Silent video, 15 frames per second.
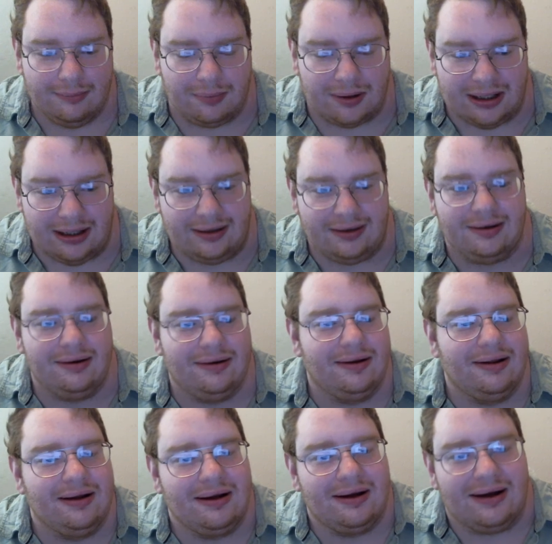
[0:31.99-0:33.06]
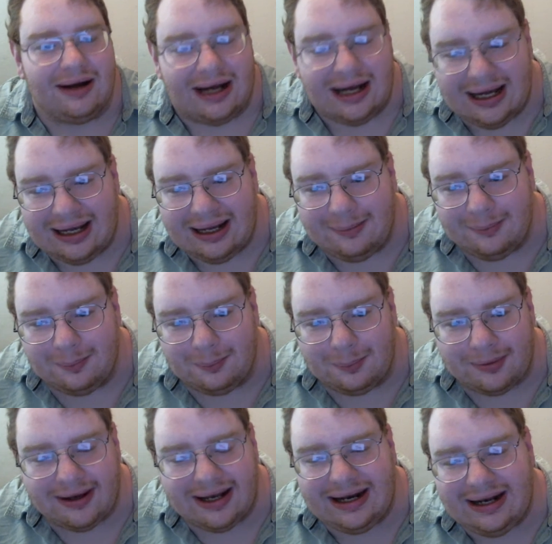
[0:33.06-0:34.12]
But I'm
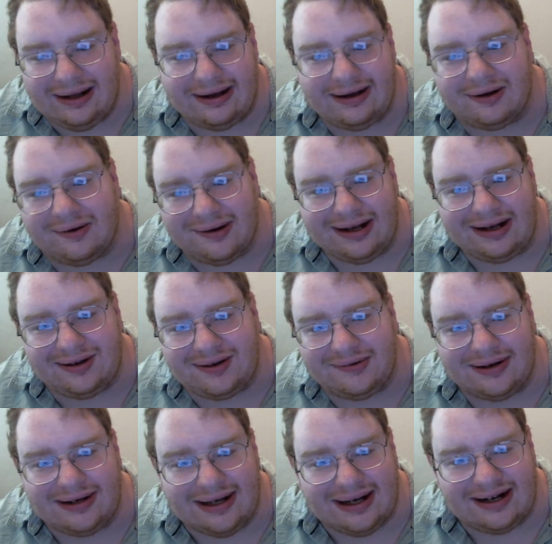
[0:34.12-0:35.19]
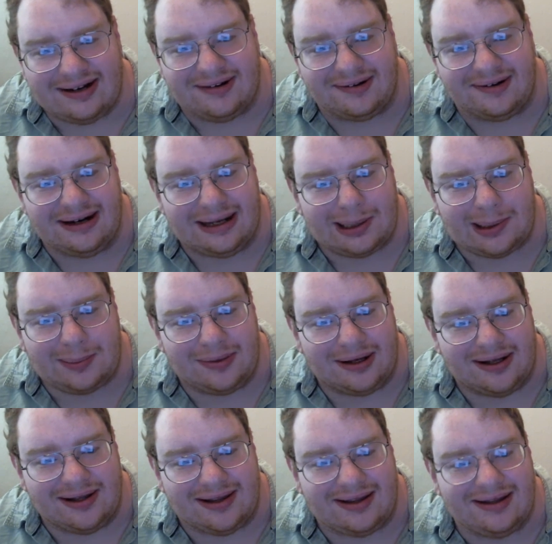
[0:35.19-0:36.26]
planning on going to a doctor next
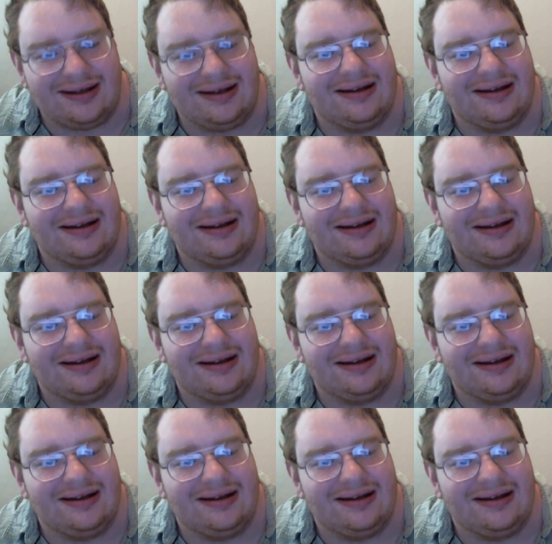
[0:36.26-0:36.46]
month,